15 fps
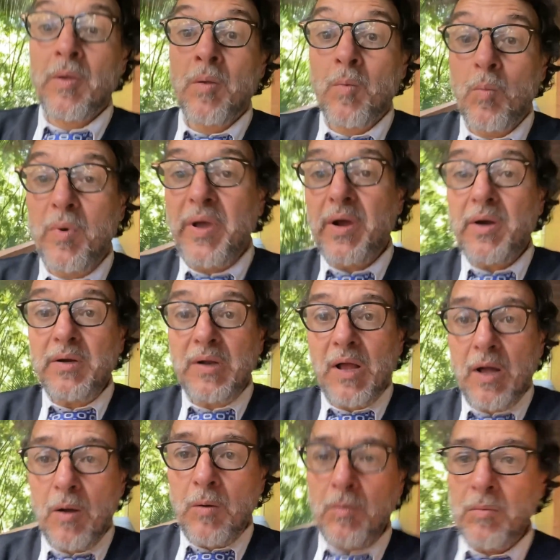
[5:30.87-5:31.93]
We are
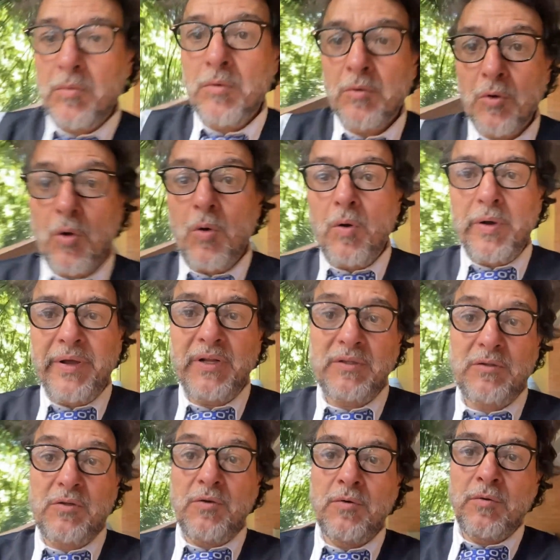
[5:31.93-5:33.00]
now going
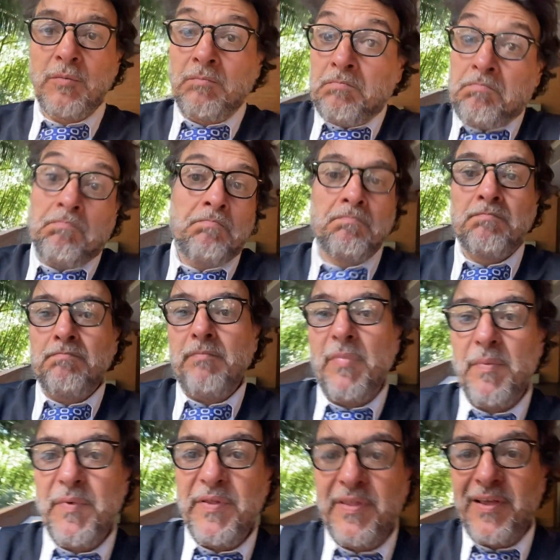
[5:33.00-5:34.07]
to
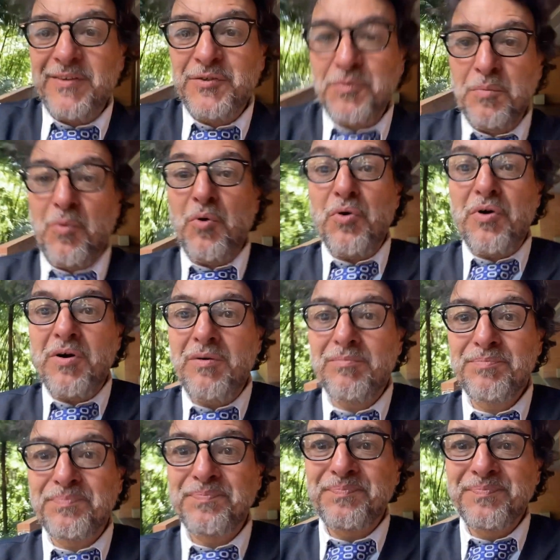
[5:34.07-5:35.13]
maybe take some more,
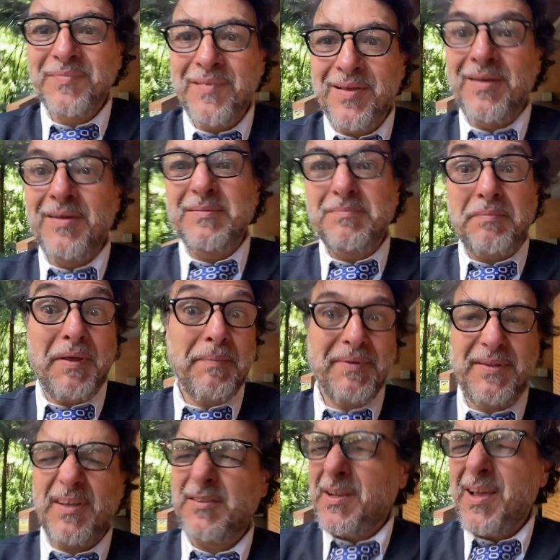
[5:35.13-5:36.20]

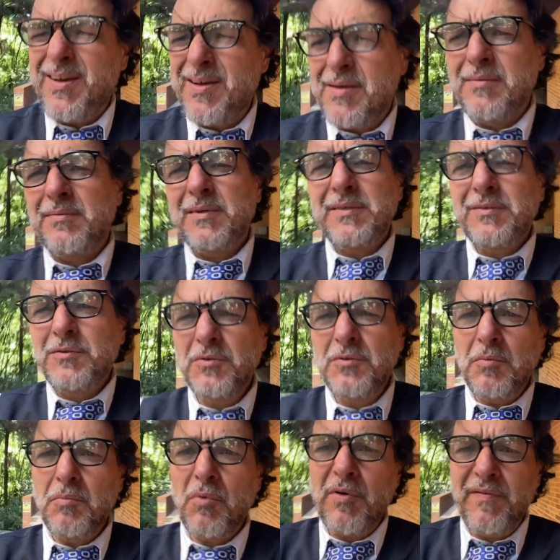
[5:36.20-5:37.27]
let's do some
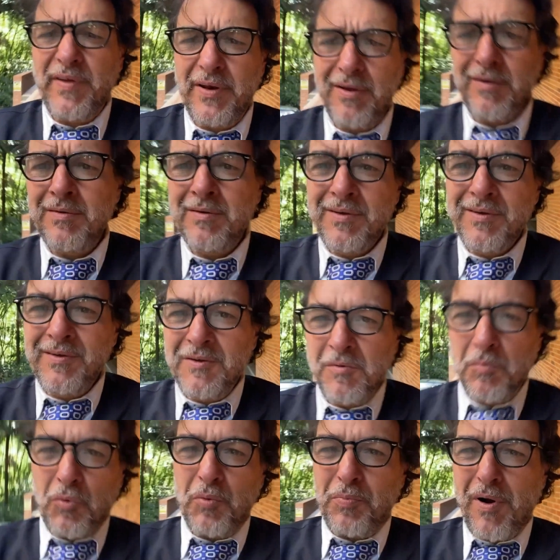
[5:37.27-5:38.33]
more video,
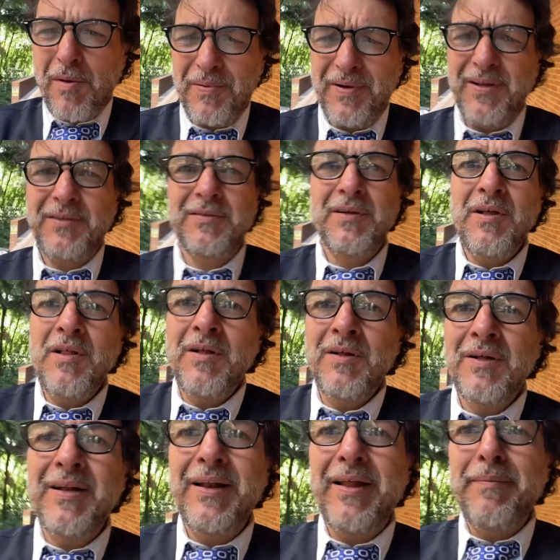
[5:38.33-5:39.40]
more properties.
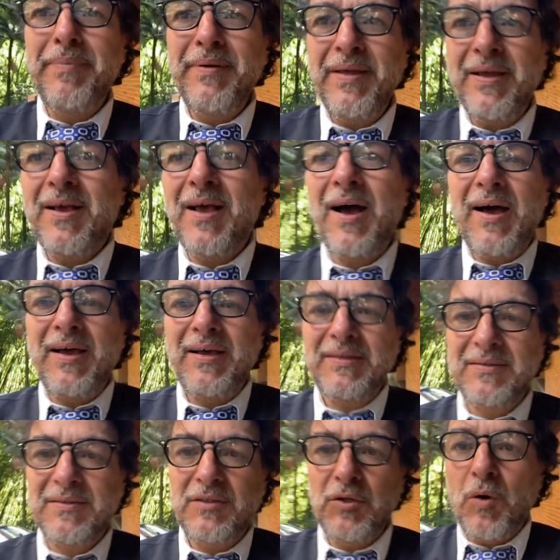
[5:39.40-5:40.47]
Let me
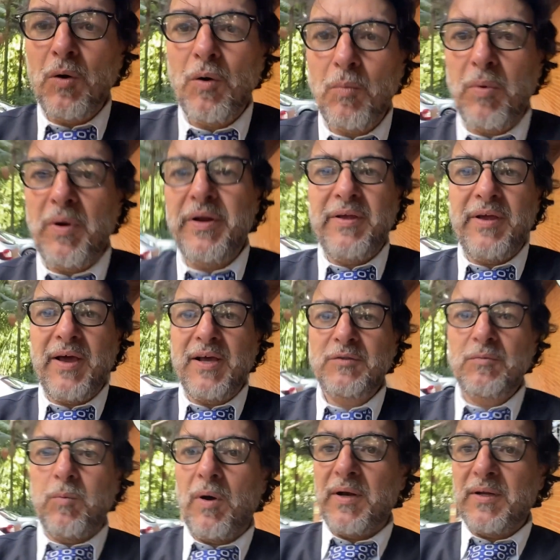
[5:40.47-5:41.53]
guys know what you guys
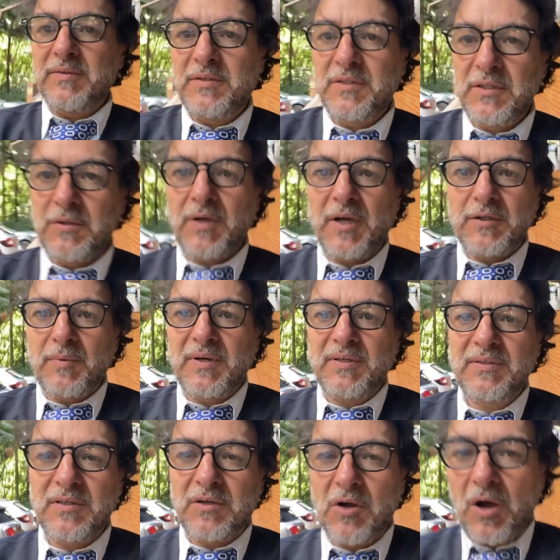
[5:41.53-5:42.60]
want to see. You guys want to
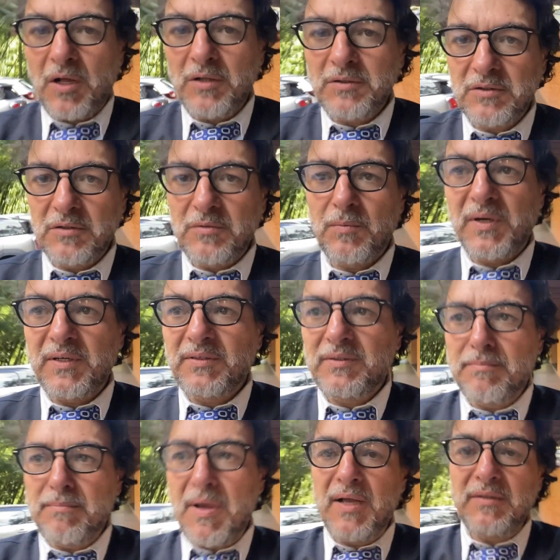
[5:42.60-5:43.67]
see condos? You want to see
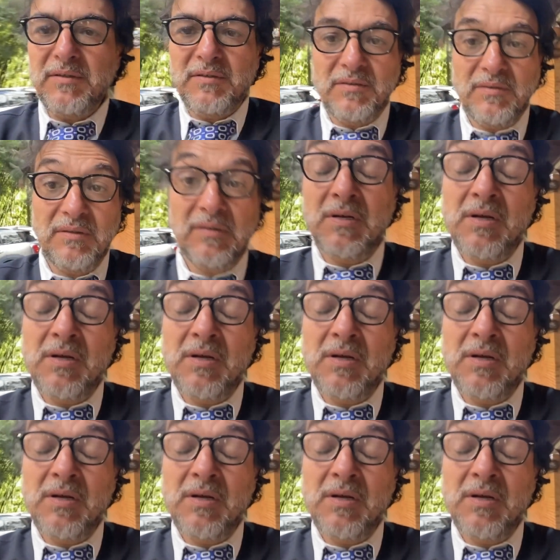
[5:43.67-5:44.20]
mansions?